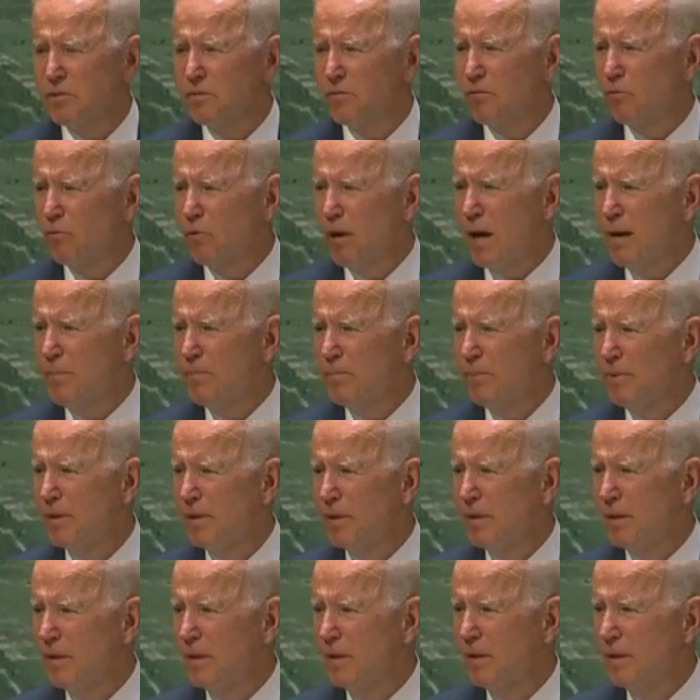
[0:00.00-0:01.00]
of rape
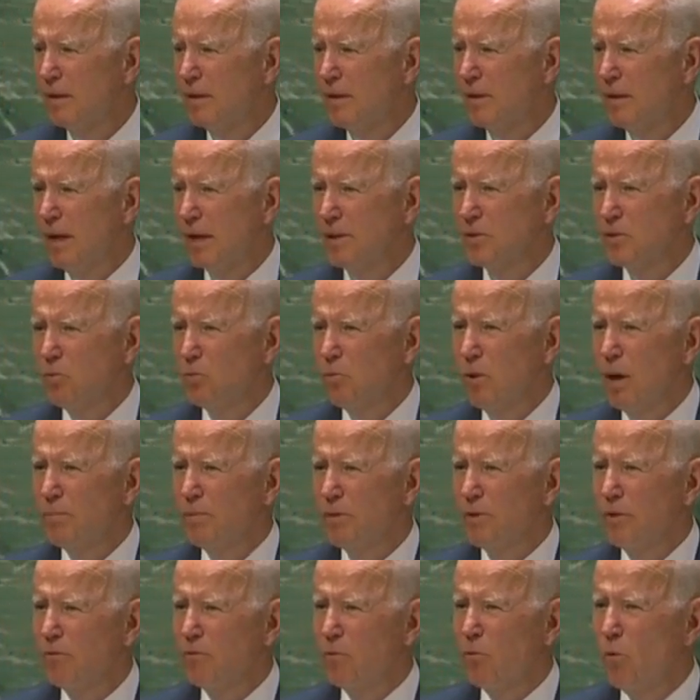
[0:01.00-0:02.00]
as a
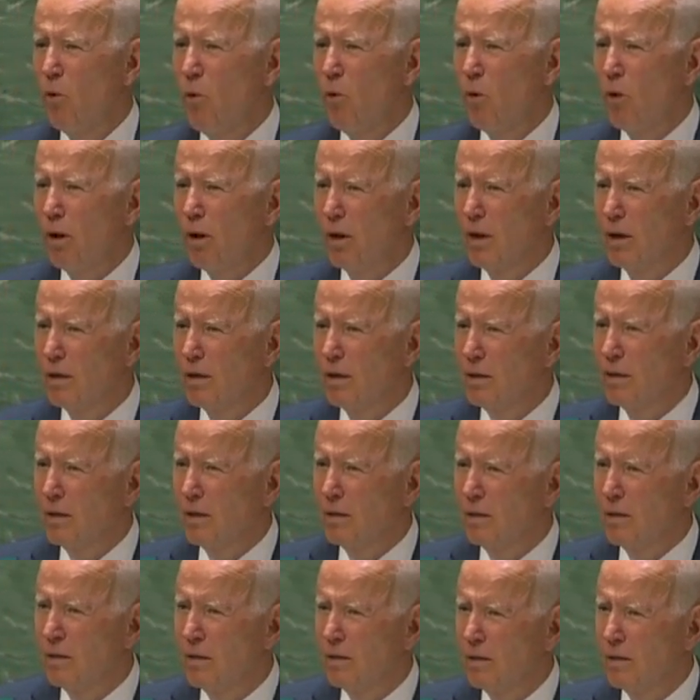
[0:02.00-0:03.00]
weapon of war.
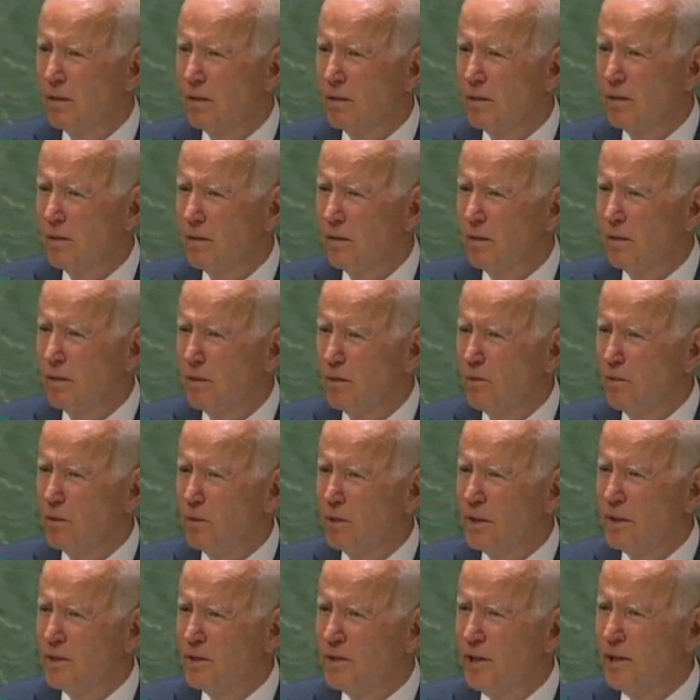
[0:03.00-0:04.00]

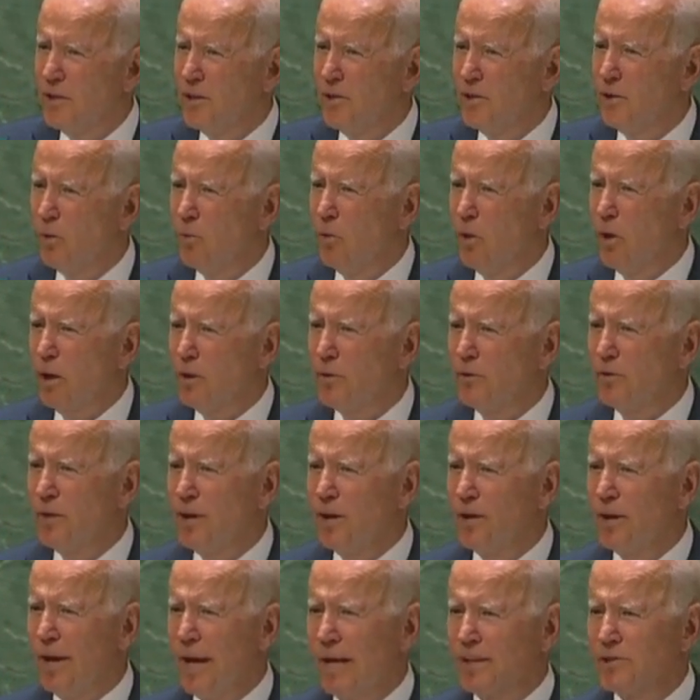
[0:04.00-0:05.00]
We'll continue to work with the
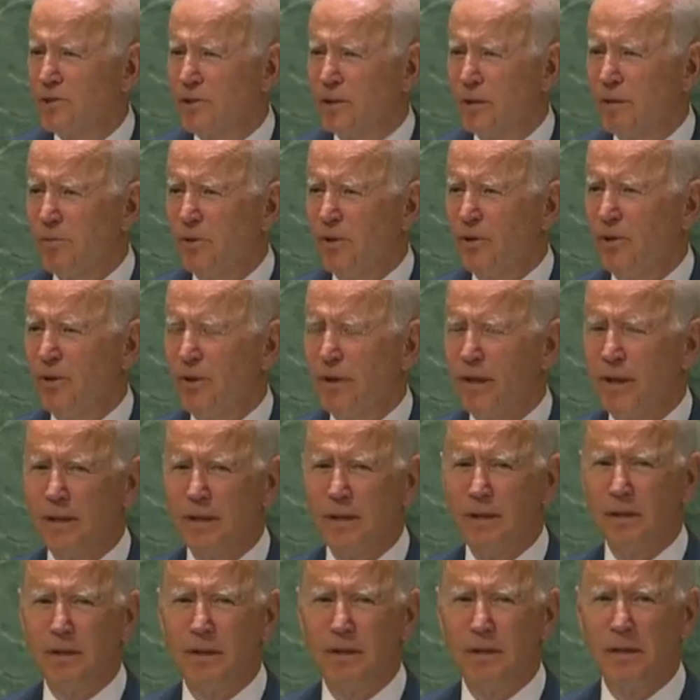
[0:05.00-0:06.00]
international community
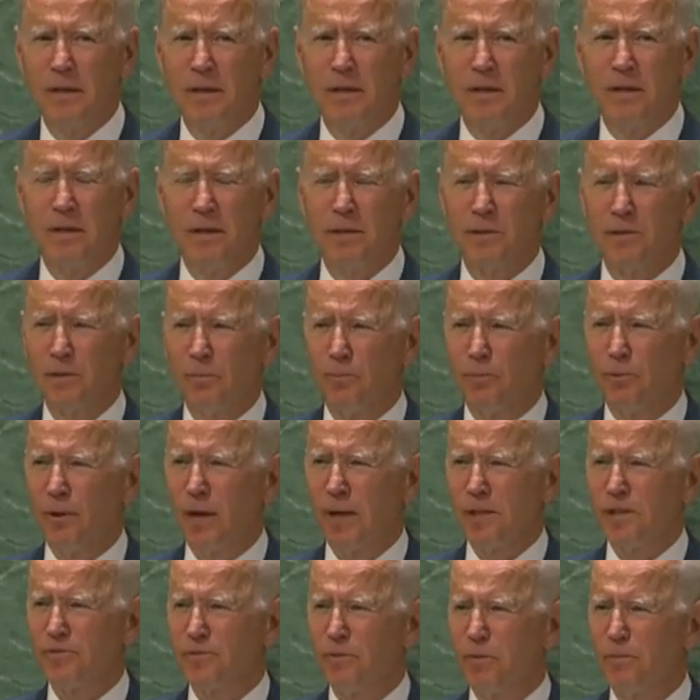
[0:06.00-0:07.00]
to
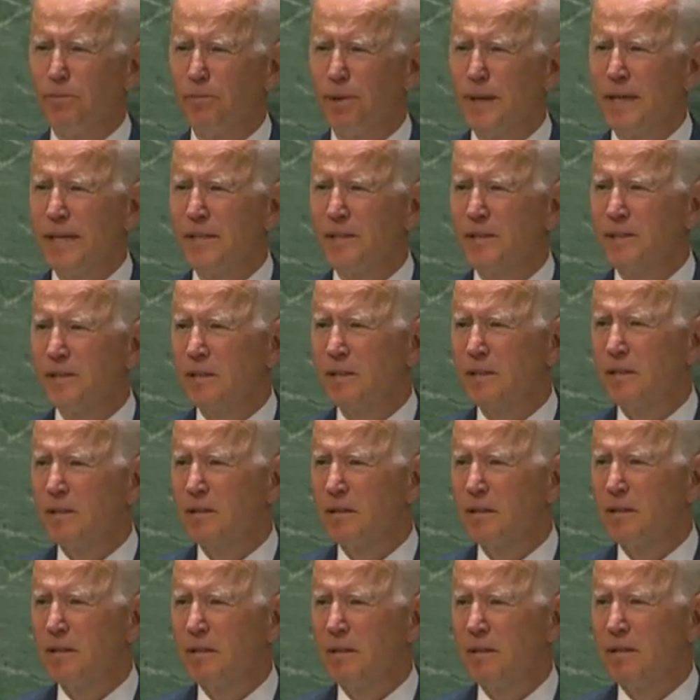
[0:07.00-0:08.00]
press for peace
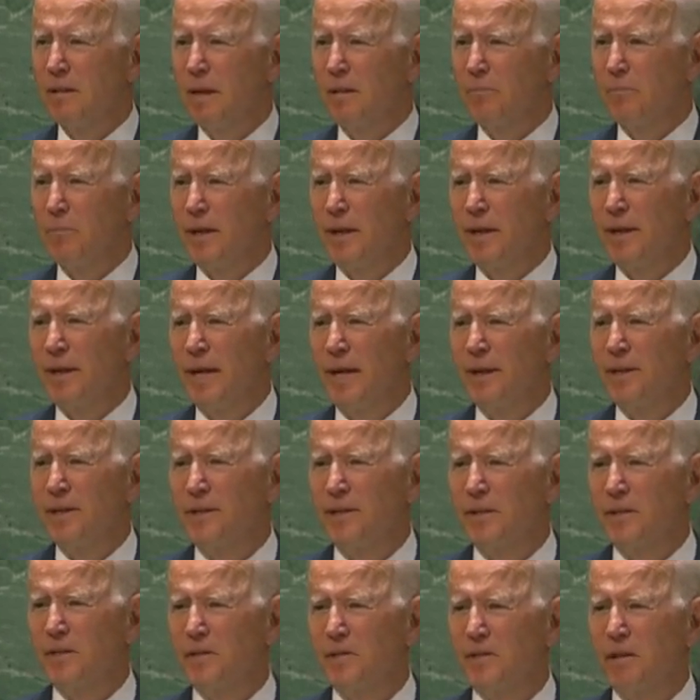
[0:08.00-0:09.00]
and bring an end to
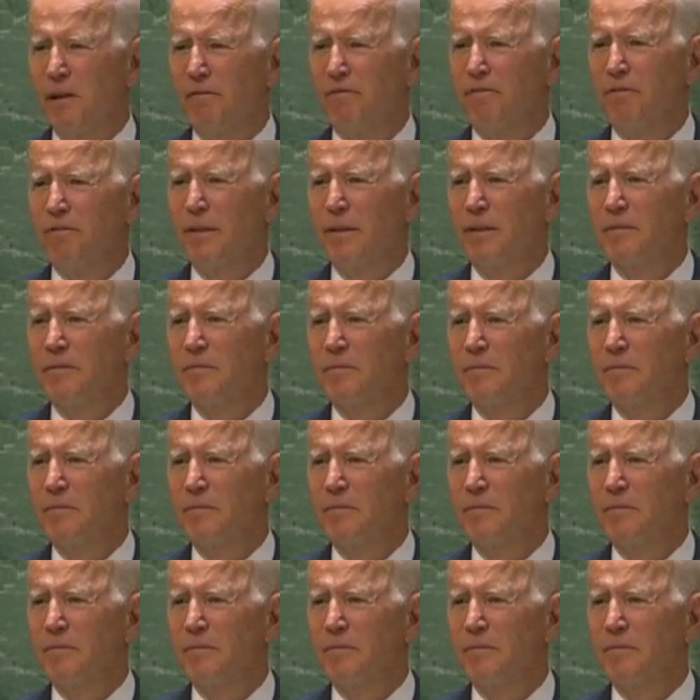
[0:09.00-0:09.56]
this suffering.